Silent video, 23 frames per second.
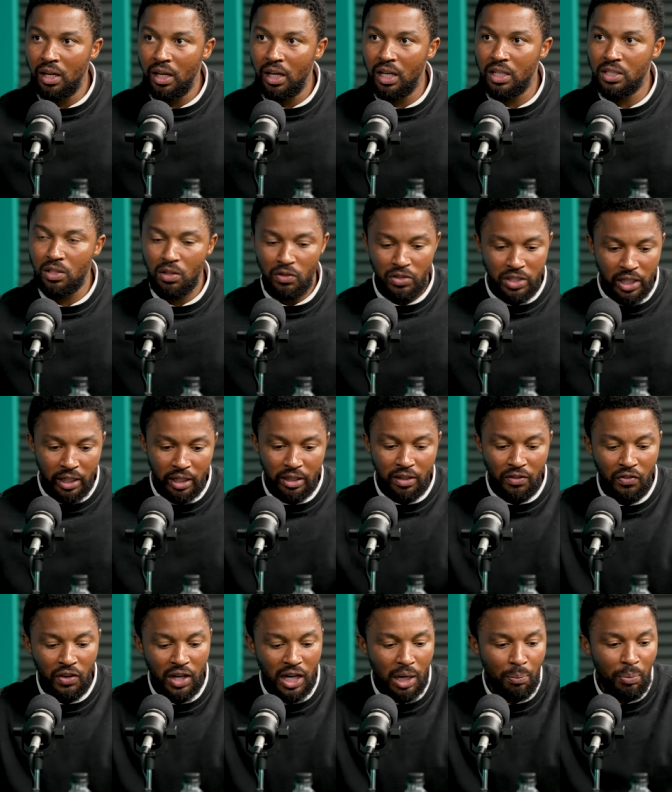Instead of shutting the
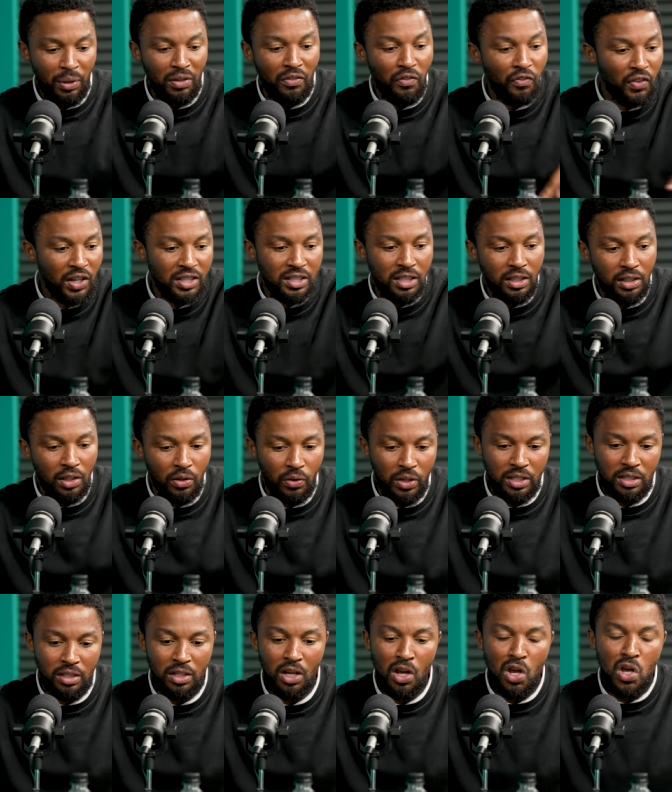fuck up and fixing the
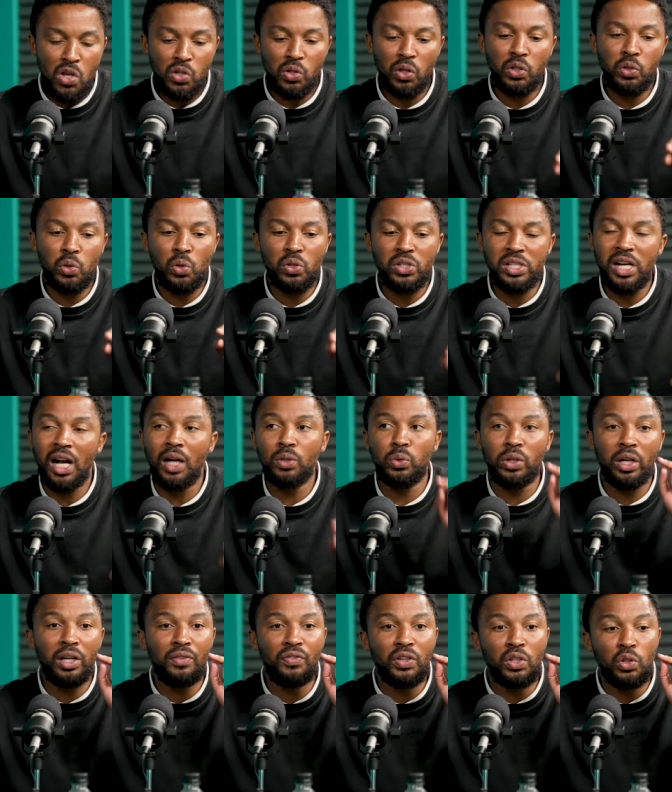reason so that your child,
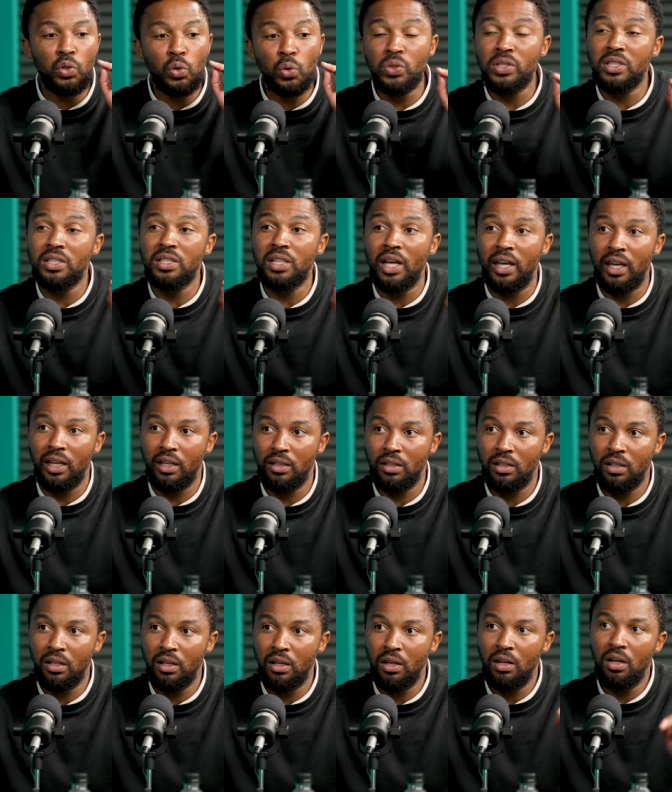without even you saying,
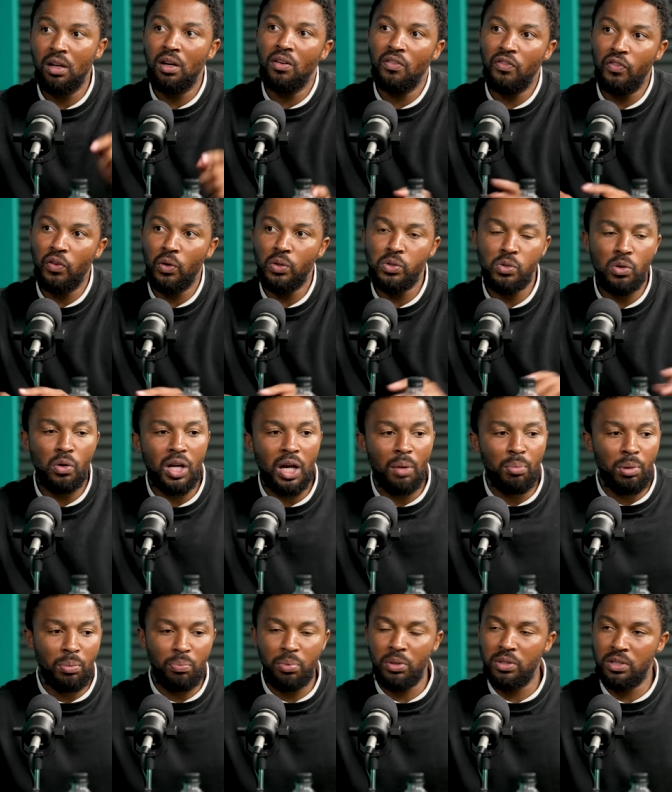folds the
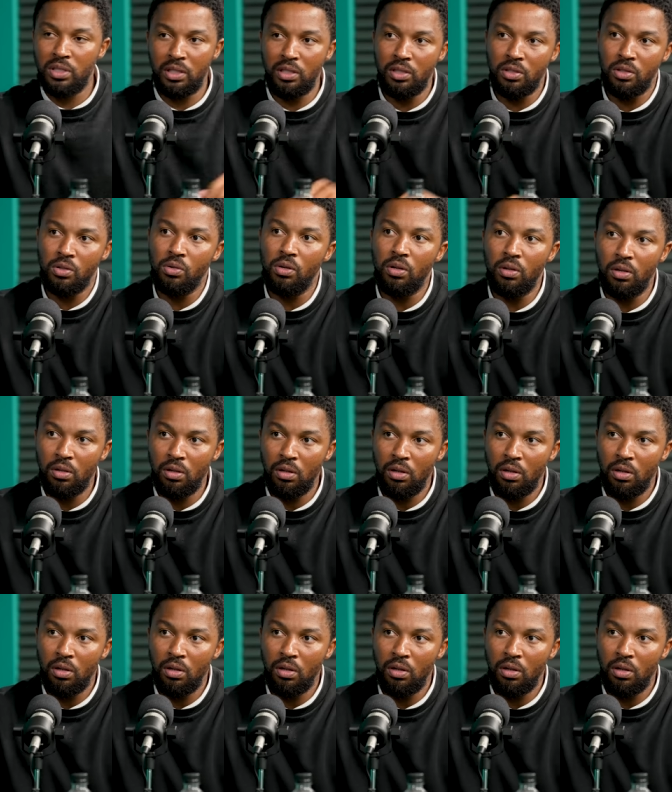okapi, puts it in a drawer.